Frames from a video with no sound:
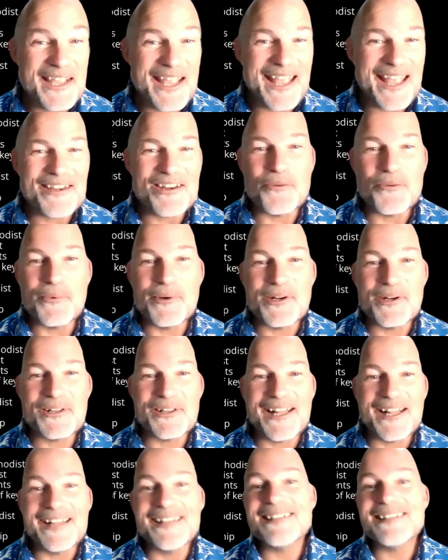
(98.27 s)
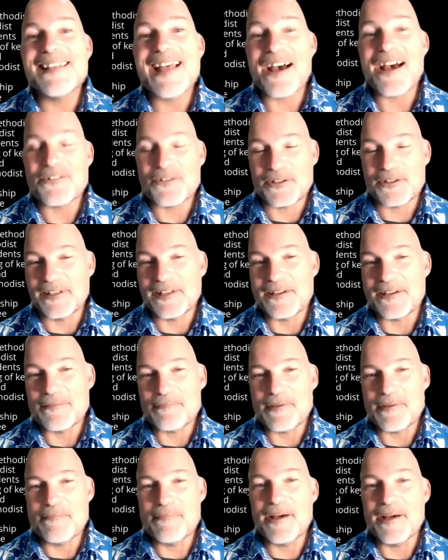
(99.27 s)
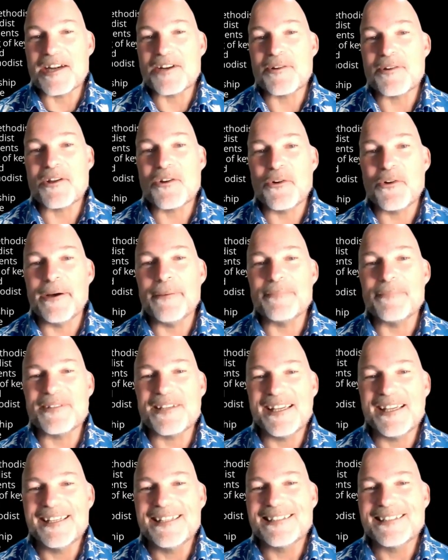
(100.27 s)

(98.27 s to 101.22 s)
and you will undoubtedly be better equipped